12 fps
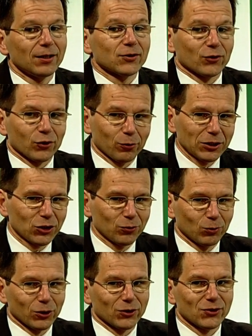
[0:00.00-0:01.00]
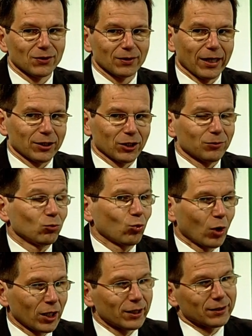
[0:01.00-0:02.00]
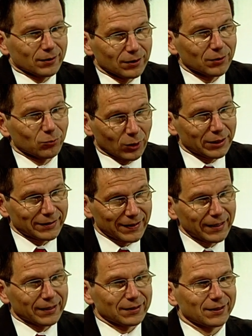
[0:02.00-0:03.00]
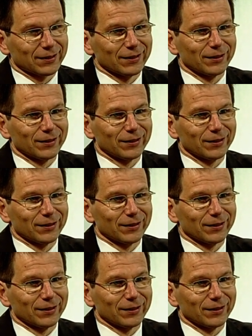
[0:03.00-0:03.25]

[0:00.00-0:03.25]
So the question was actually why is that?